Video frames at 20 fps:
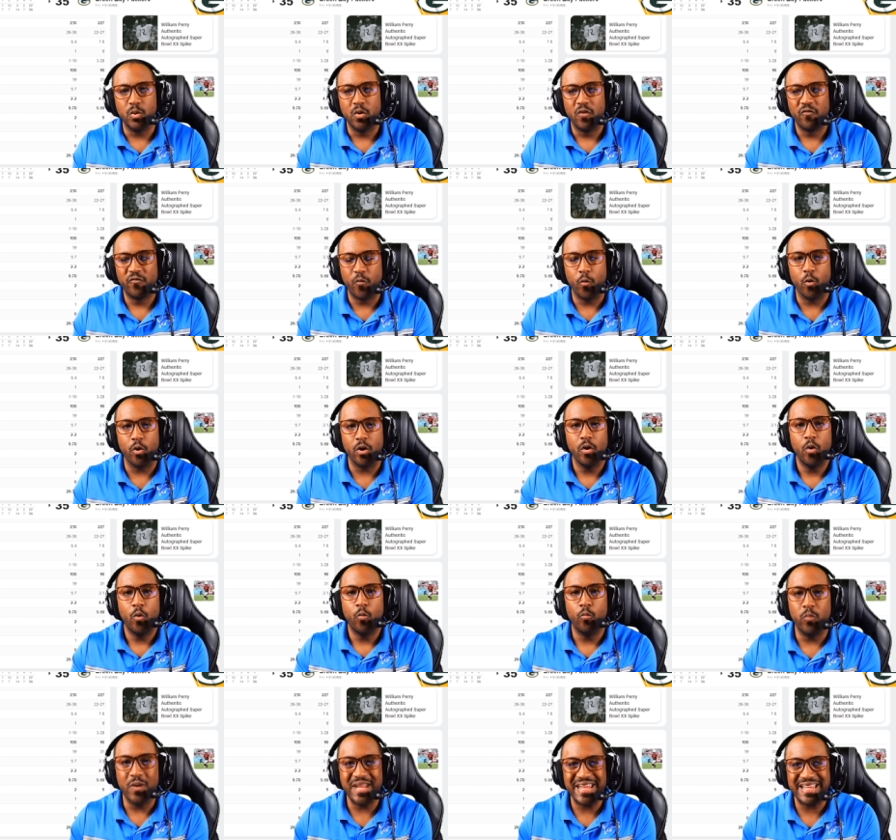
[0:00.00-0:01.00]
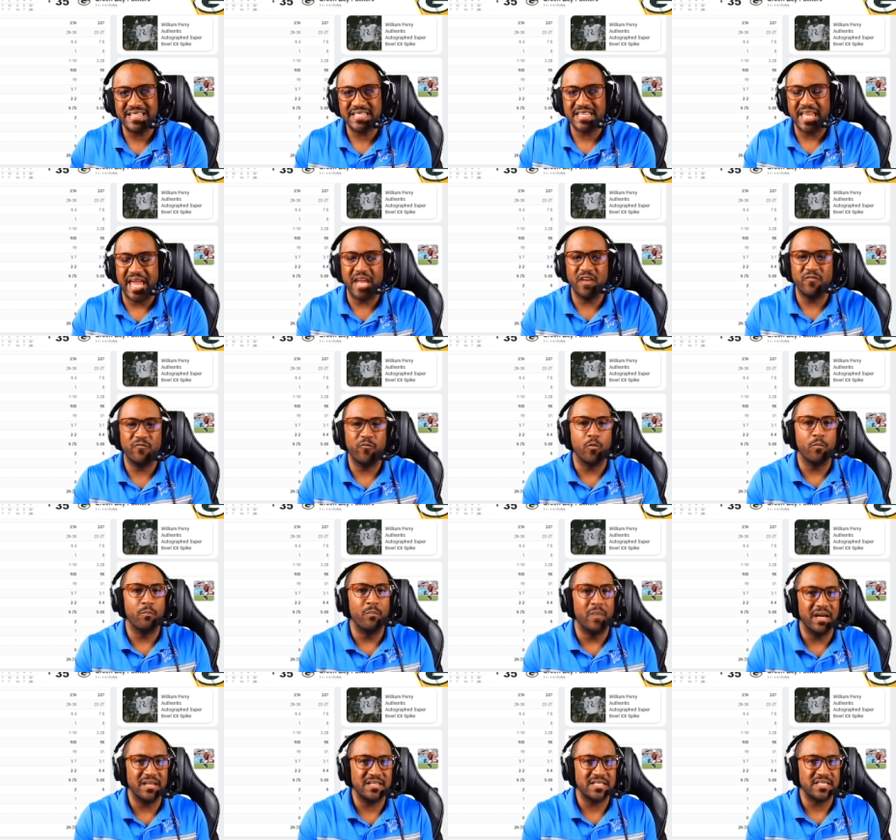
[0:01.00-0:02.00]
you for weeks and for
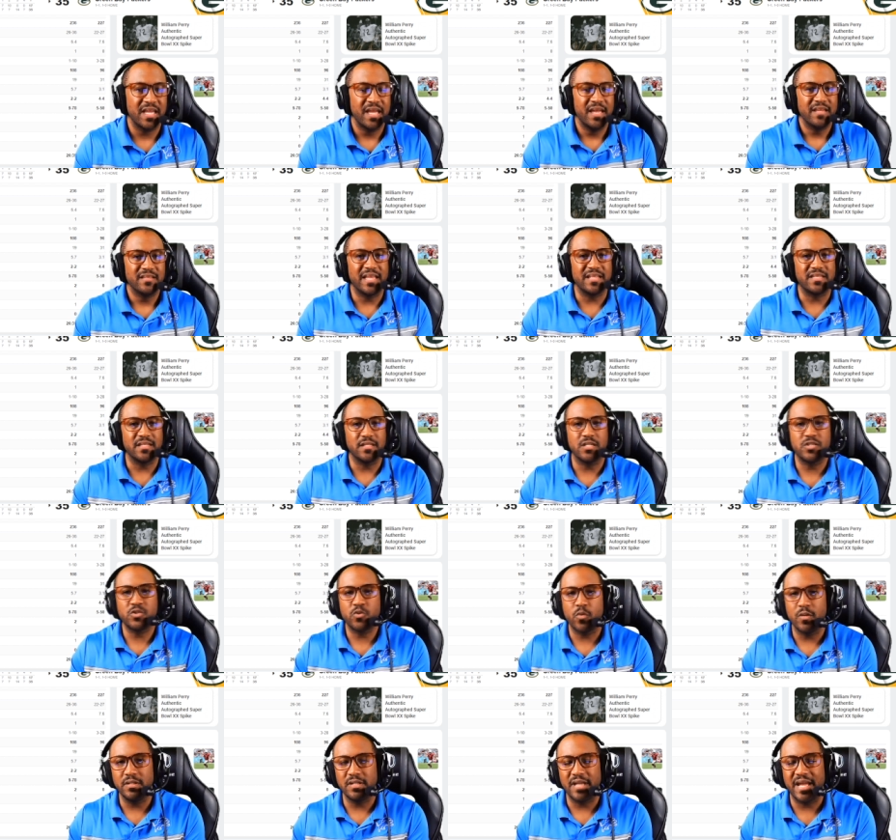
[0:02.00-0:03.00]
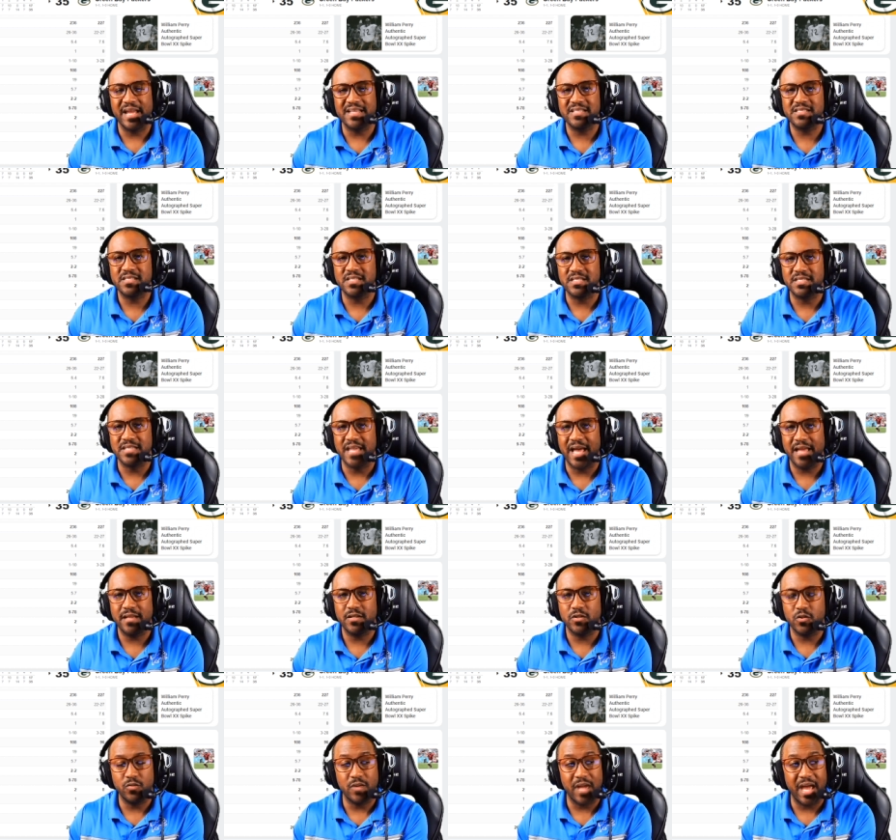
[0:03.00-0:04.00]
months that the Detroit Lions does
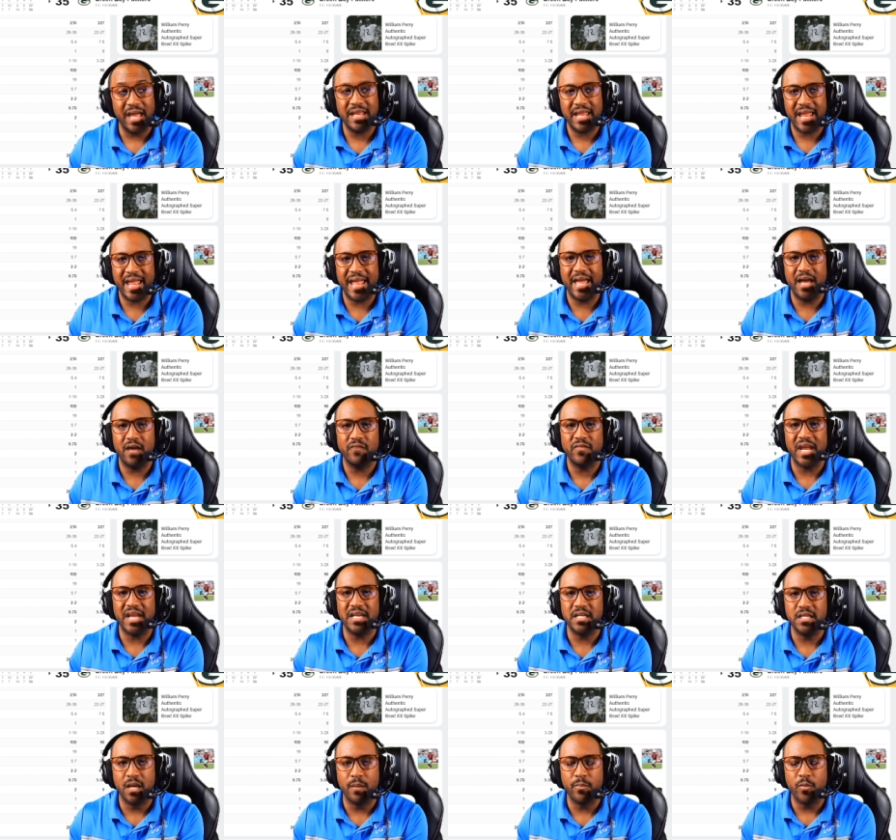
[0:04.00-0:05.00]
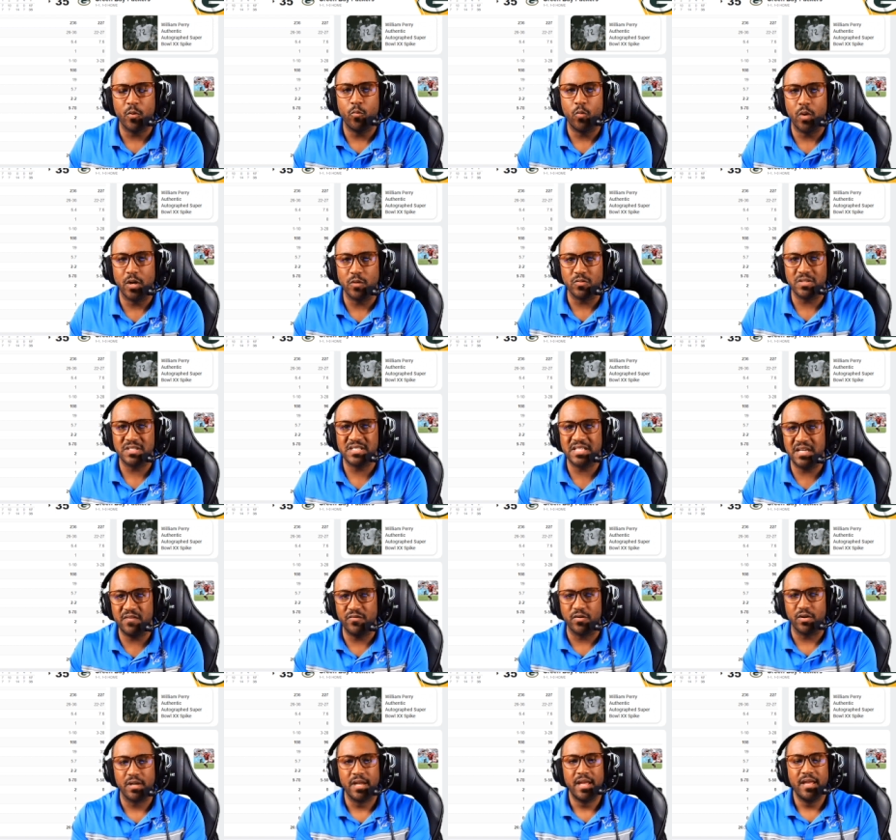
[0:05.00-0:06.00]
not do not have a number one
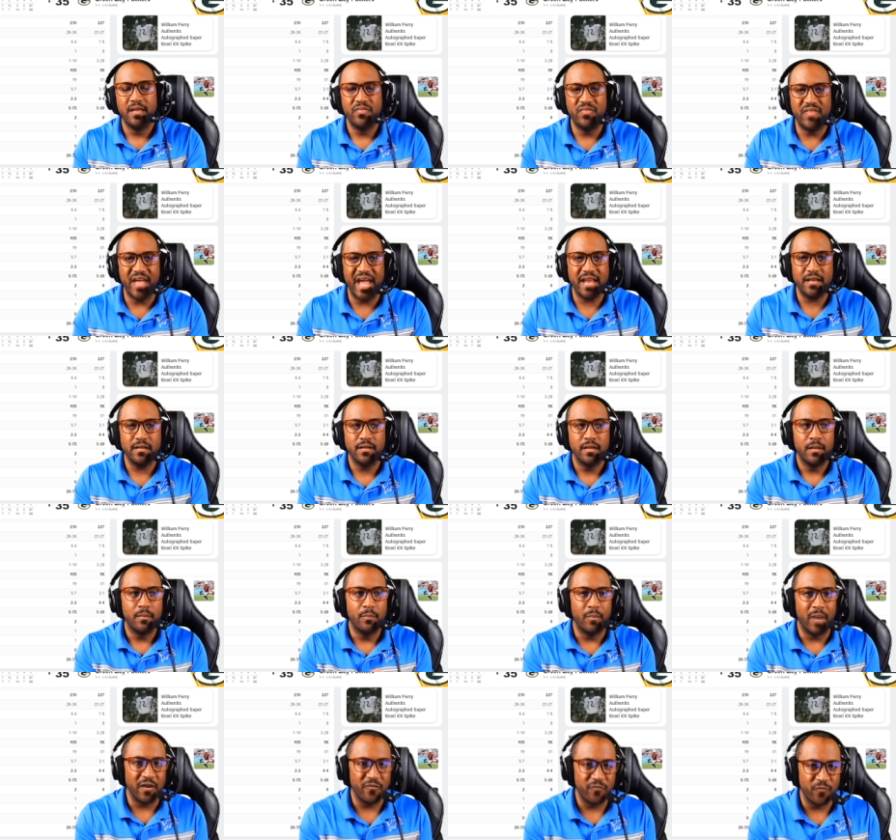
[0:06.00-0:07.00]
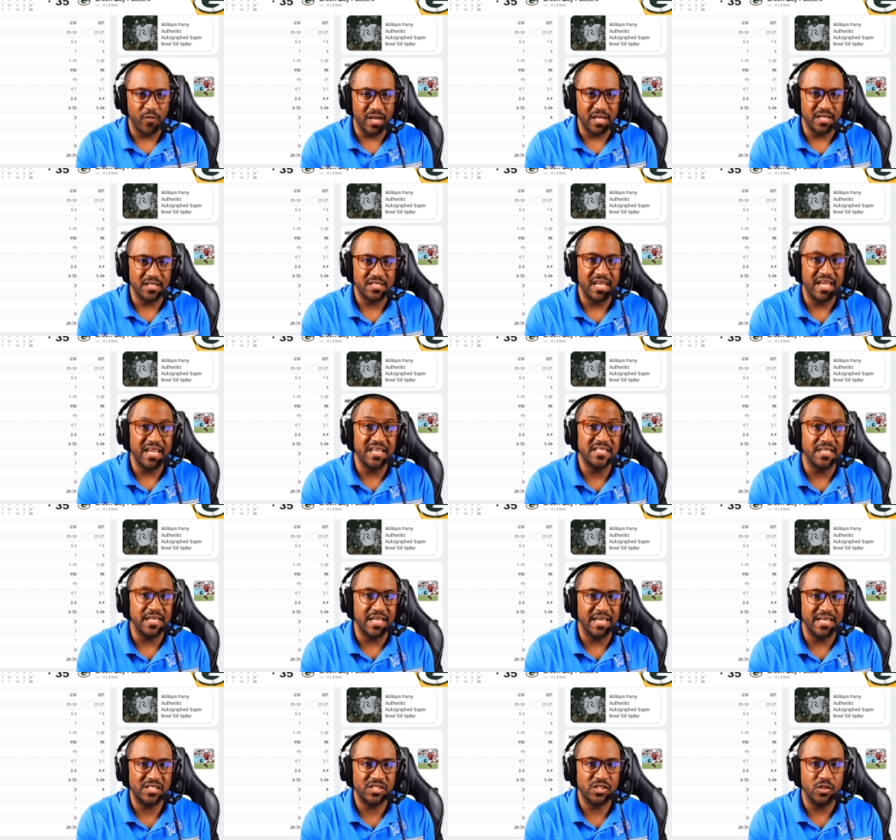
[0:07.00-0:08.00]
receiver. That, my friends, is
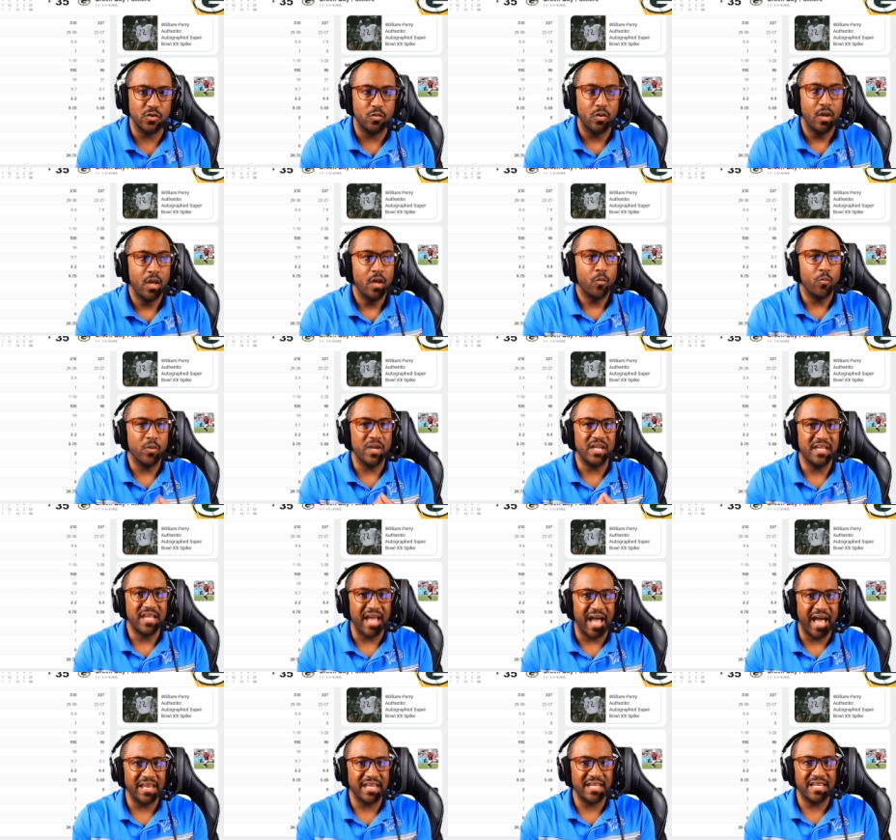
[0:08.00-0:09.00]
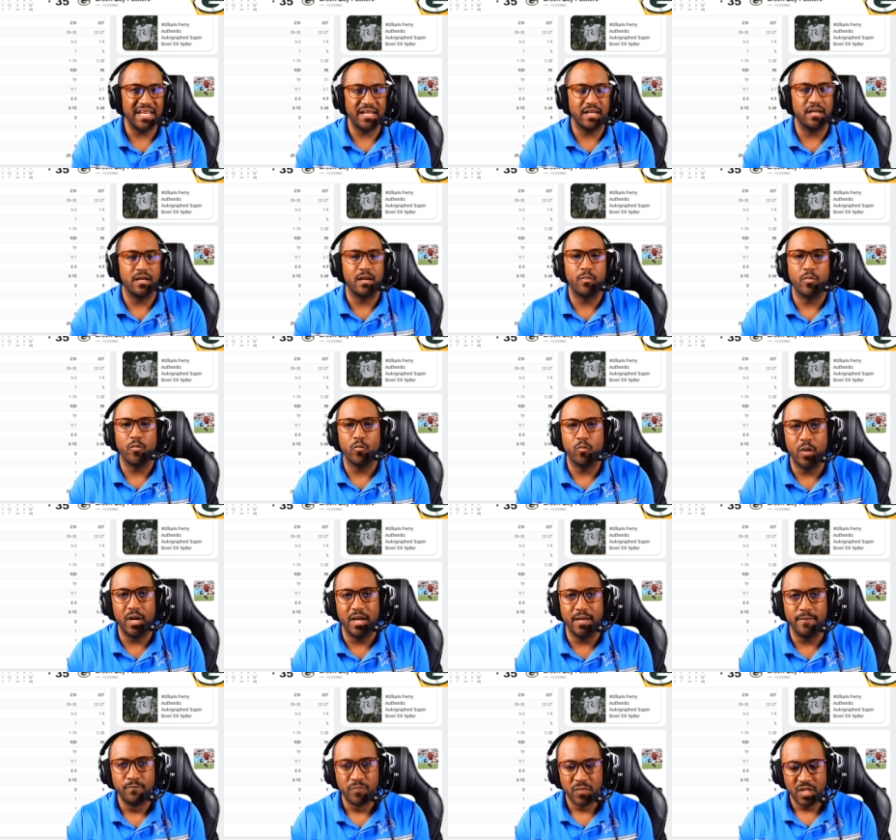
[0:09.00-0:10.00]
an issue. We gotta get a number
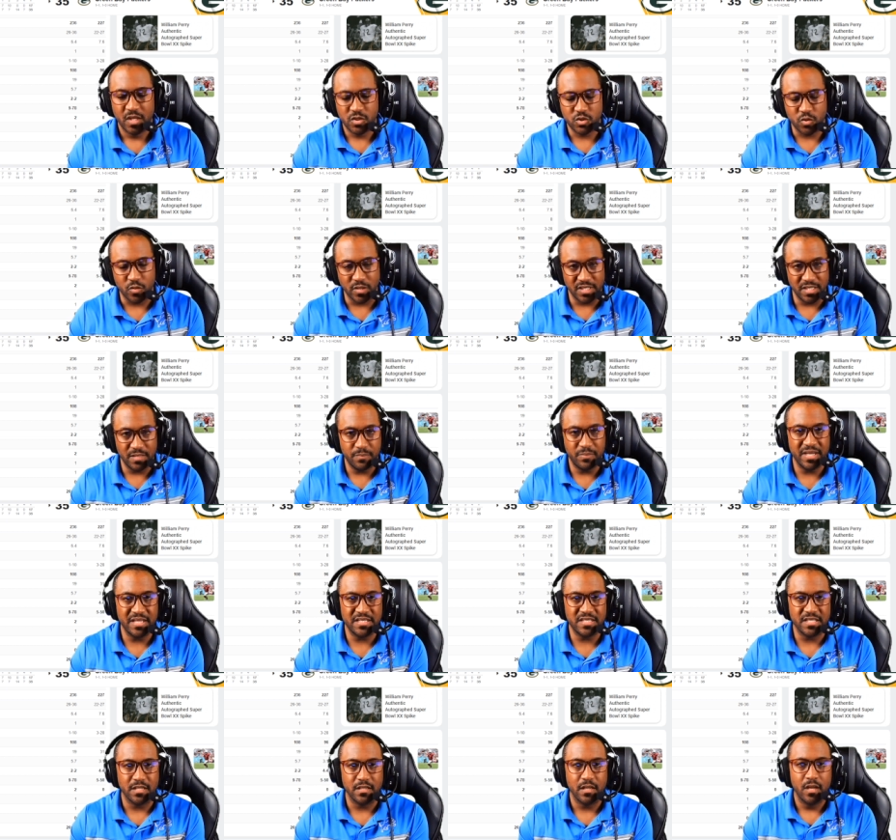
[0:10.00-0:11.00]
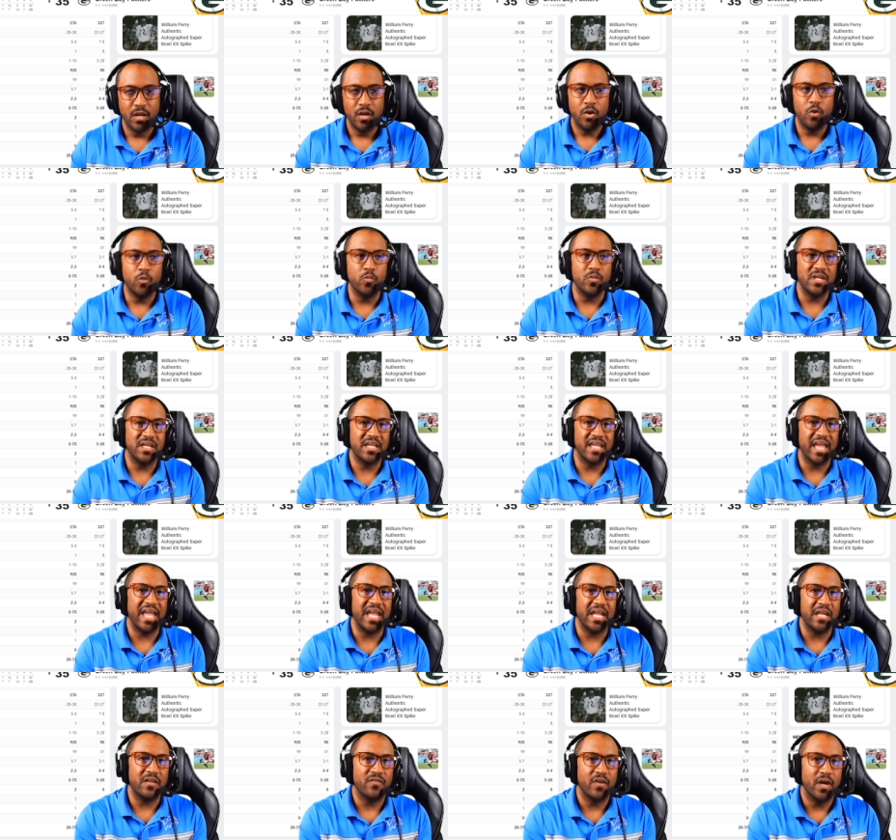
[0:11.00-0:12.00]
one. Trinity Benson, who we
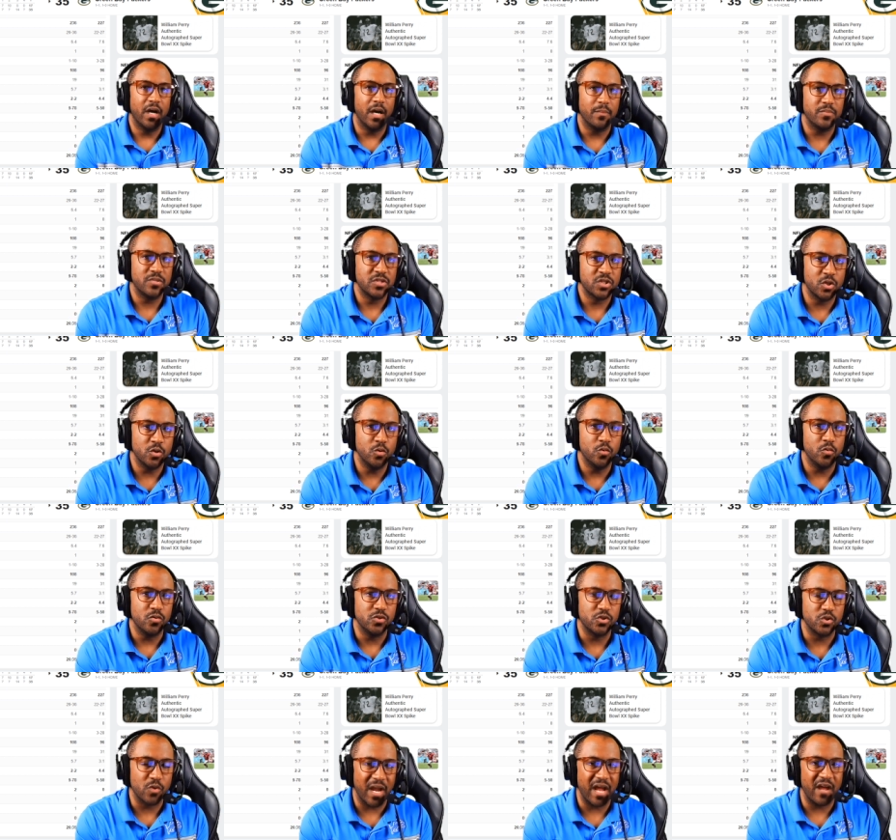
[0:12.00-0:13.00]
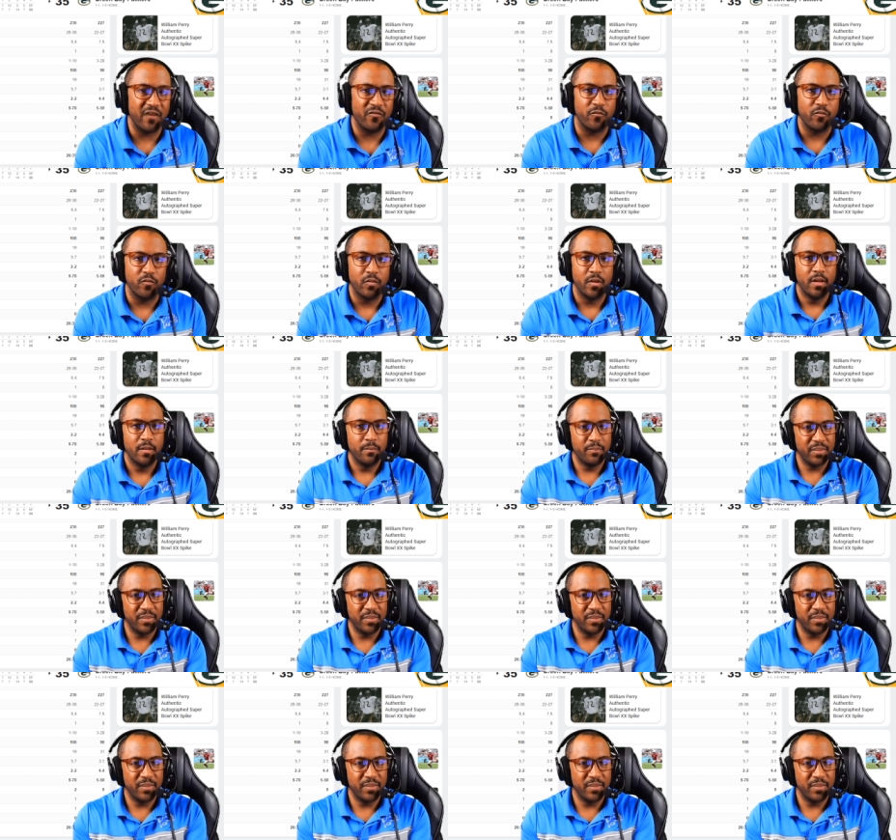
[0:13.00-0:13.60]
gave up two draft